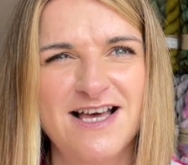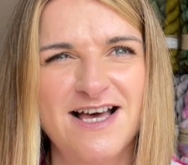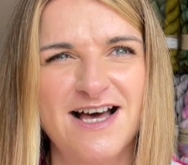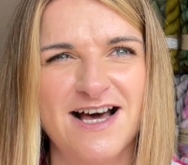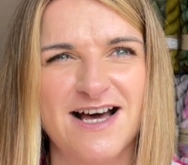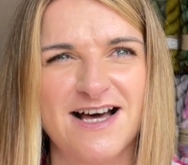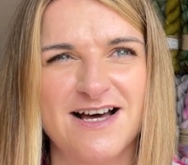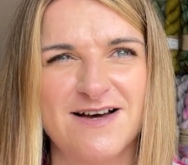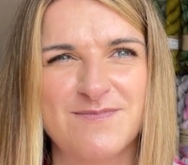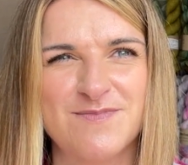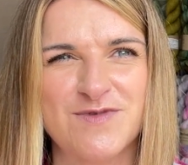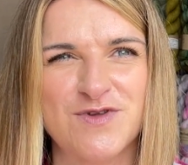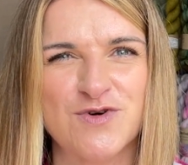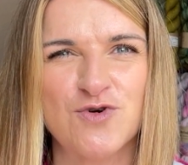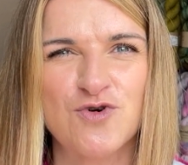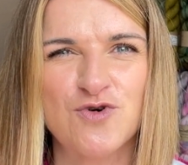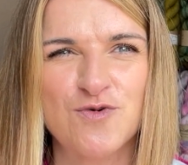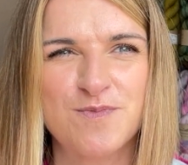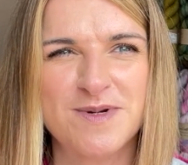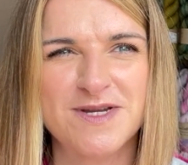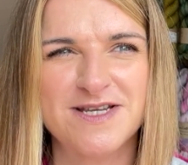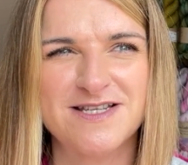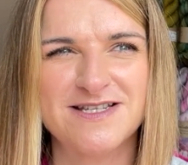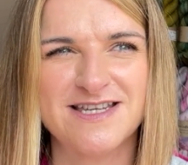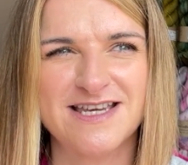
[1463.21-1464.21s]
the
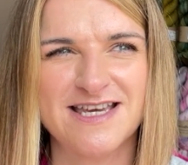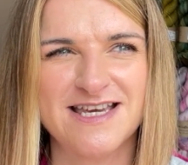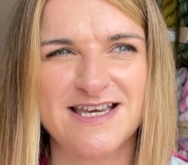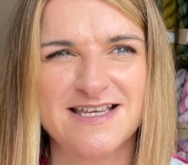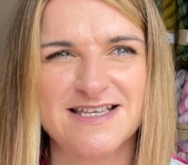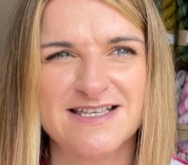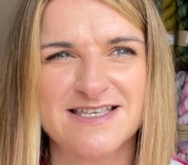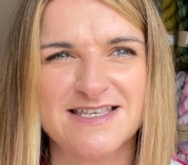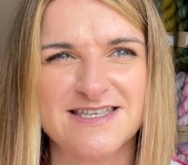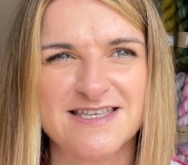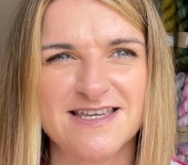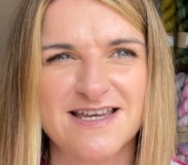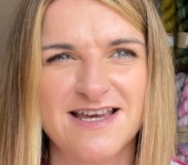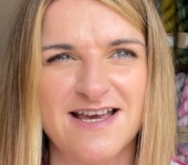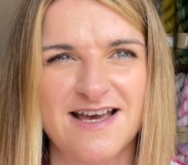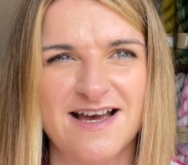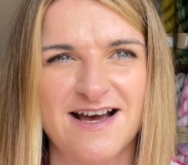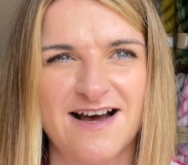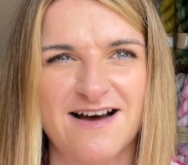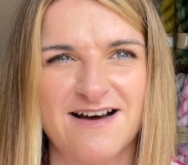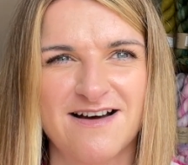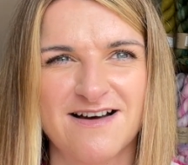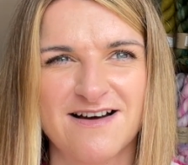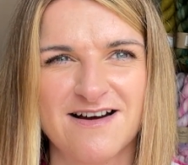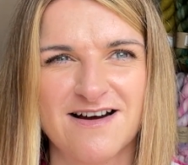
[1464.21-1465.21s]
open days
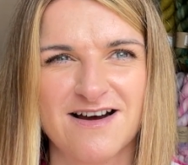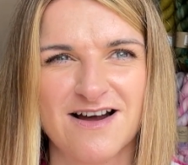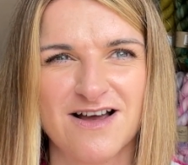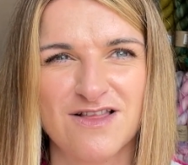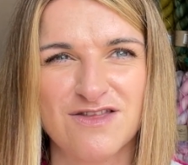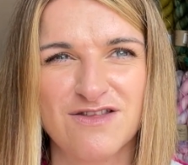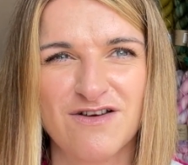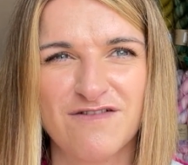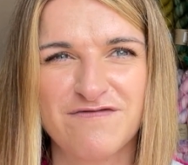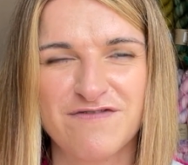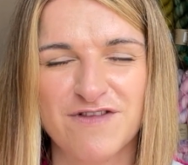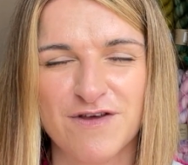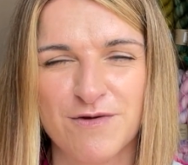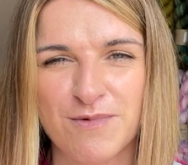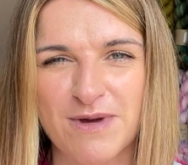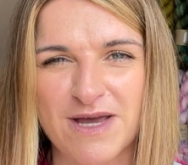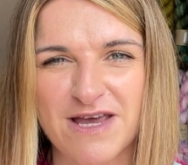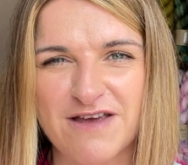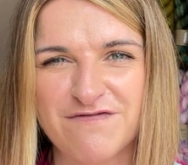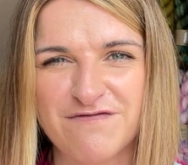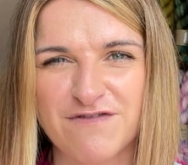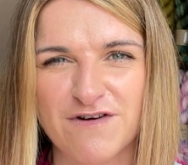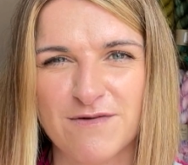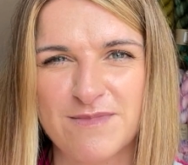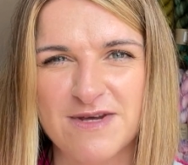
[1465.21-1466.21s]
are a lovely way
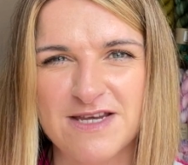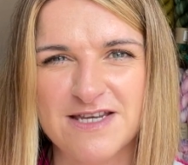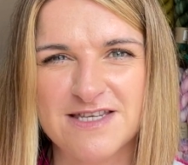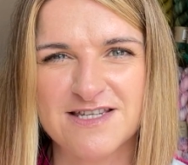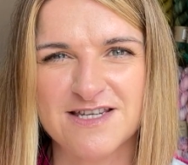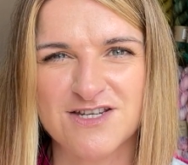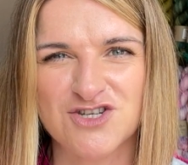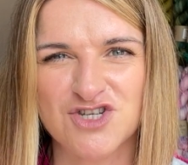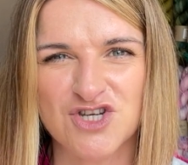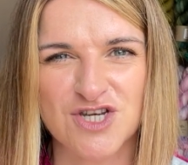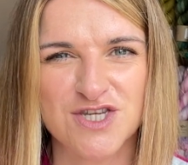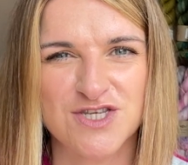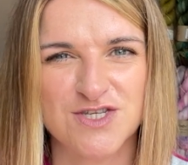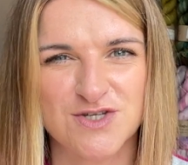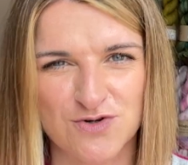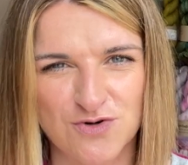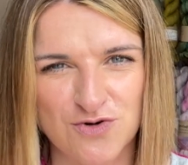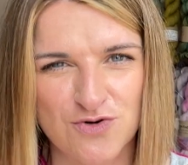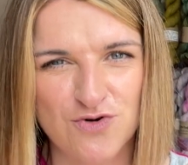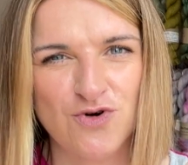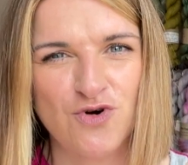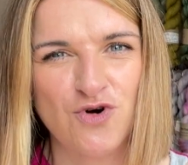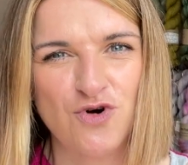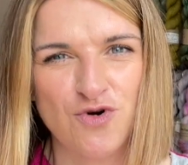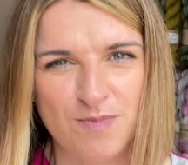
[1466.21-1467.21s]
for me to just
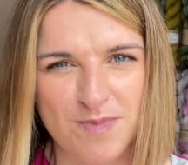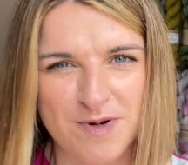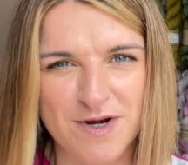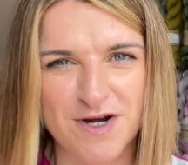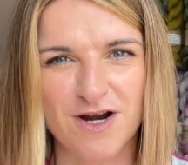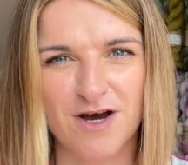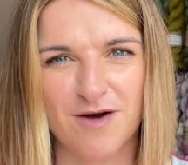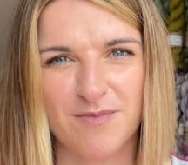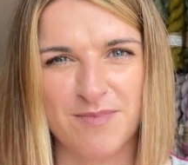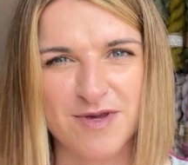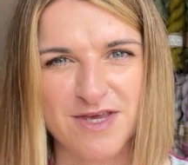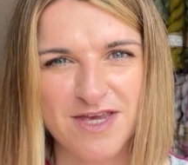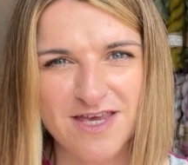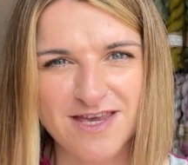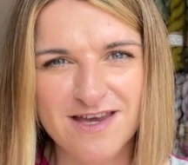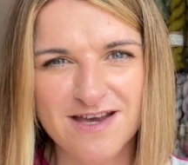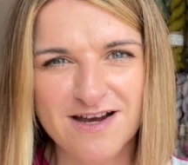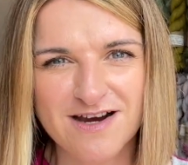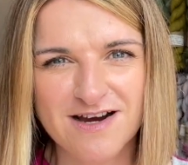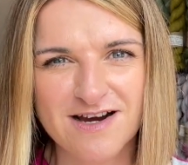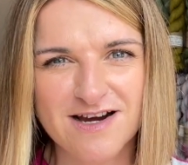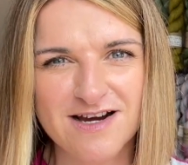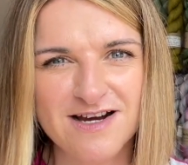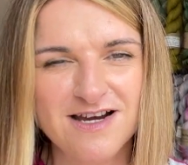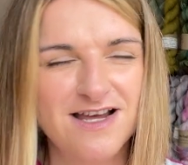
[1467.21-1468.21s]
open up
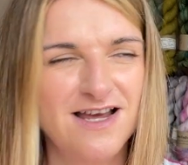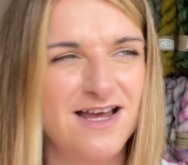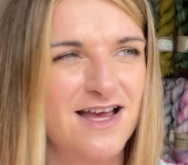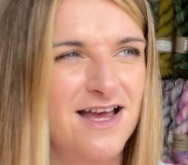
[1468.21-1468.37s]
here,